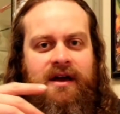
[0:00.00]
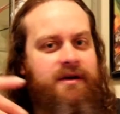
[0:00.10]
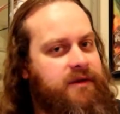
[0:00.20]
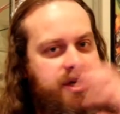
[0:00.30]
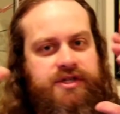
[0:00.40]

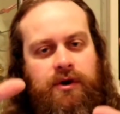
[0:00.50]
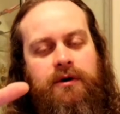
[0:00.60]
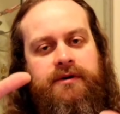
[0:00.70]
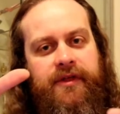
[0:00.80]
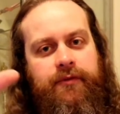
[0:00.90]

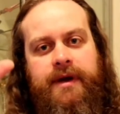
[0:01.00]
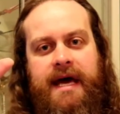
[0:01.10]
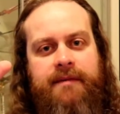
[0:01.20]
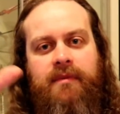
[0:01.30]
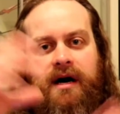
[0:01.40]
Ghidorah the
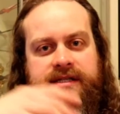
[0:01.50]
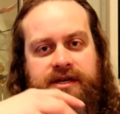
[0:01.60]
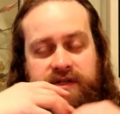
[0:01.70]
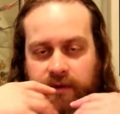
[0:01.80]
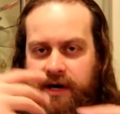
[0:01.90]
Three-Headed
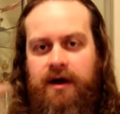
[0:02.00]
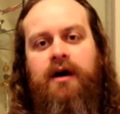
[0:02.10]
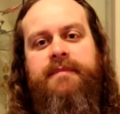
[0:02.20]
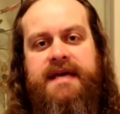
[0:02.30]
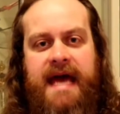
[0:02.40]
Monster is where it
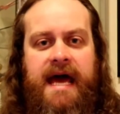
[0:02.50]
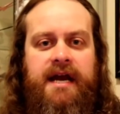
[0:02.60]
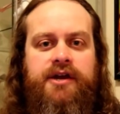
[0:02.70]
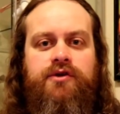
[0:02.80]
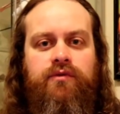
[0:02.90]
all began.
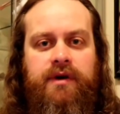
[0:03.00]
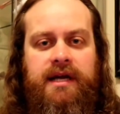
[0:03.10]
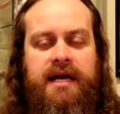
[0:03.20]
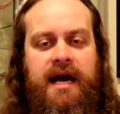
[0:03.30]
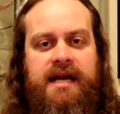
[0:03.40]
And you
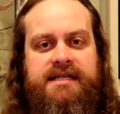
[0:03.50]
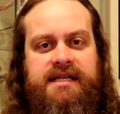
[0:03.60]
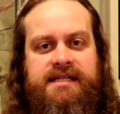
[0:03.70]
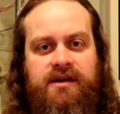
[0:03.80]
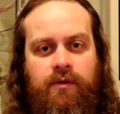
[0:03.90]
really kind of
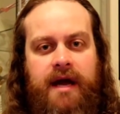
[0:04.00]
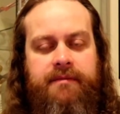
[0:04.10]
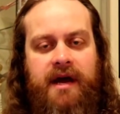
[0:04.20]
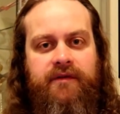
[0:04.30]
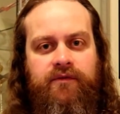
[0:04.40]
see as a great
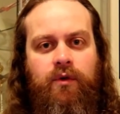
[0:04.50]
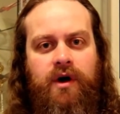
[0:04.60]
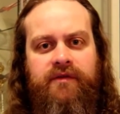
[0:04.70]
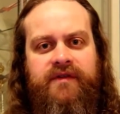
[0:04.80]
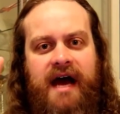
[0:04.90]
metaphor
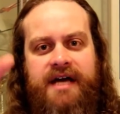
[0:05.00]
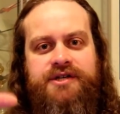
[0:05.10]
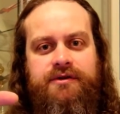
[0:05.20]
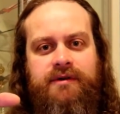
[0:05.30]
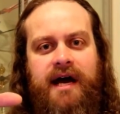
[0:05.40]
of
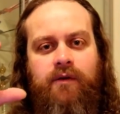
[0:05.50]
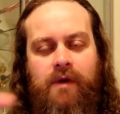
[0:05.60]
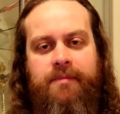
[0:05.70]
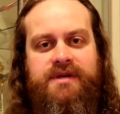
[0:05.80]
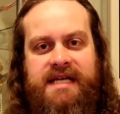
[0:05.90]
kaiju kind of
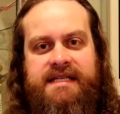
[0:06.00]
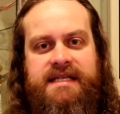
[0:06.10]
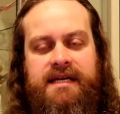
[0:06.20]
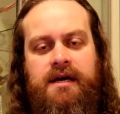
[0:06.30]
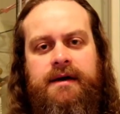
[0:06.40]

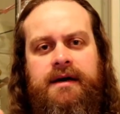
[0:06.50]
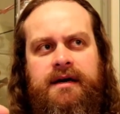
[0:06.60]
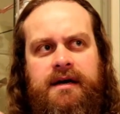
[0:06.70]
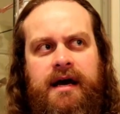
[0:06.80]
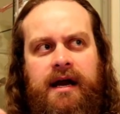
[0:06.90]
representing,
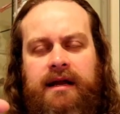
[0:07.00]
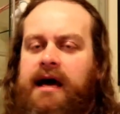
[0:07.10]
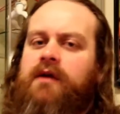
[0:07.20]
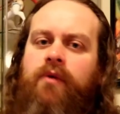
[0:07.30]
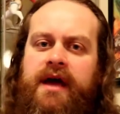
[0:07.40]
in a
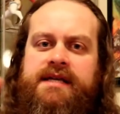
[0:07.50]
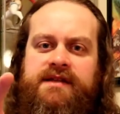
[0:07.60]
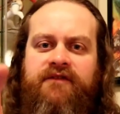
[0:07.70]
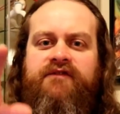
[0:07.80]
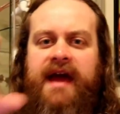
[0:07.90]
lot of ways,
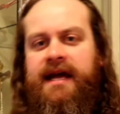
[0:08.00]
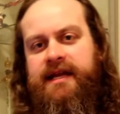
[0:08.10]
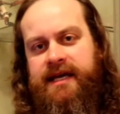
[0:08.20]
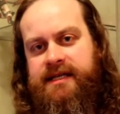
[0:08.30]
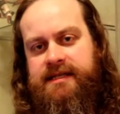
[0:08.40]
the
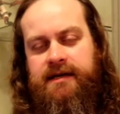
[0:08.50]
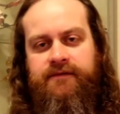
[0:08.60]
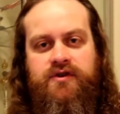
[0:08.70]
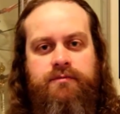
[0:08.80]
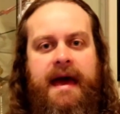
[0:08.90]
failings
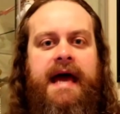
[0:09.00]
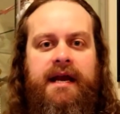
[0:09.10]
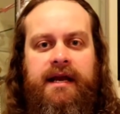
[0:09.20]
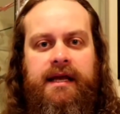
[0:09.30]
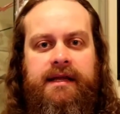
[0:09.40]
of
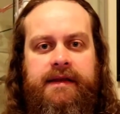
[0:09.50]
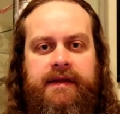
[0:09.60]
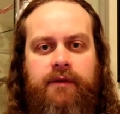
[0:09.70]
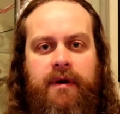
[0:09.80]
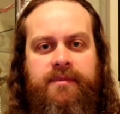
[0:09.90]
humanity.
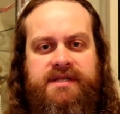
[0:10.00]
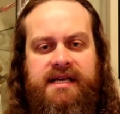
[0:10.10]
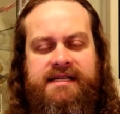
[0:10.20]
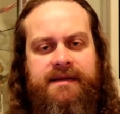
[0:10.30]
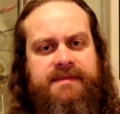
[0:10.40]
They
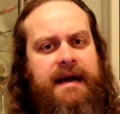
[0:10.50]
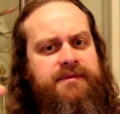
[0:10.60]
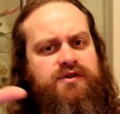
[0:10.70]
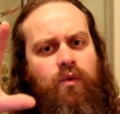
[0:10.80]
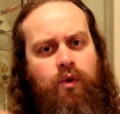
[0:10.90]
represent
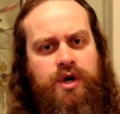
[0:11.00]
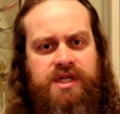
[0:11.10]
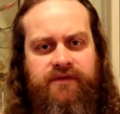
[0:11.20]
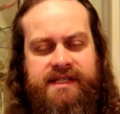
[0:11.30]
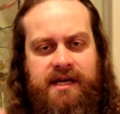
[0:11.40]
sometimes the worst
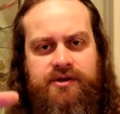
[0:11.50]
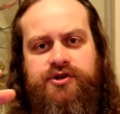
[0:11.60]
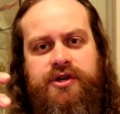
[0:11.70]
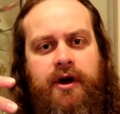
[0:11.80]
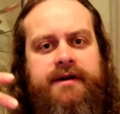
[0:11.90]
of it.
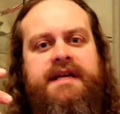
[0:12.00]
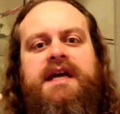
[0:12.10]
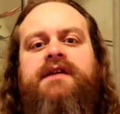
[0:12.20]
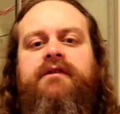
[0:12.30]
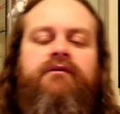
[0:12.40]
They're
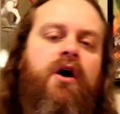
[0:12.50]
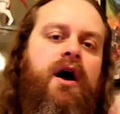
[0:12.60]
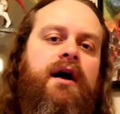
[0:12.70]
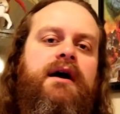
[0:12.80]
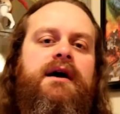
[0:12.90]
indicative of our